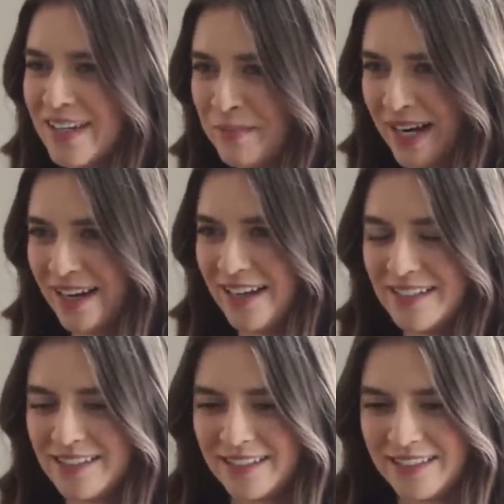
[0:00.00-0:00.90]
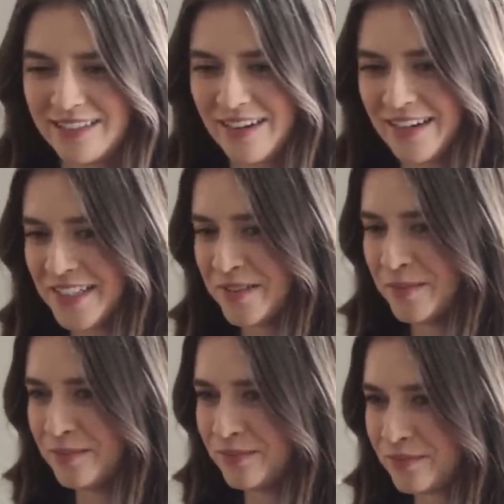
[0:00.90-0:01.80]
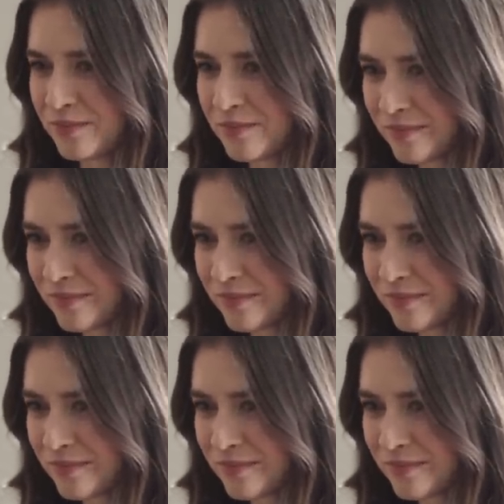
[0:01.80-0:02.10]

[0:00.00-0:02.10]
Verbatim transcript: he's my a, eyes. He's awesome. Well, thank you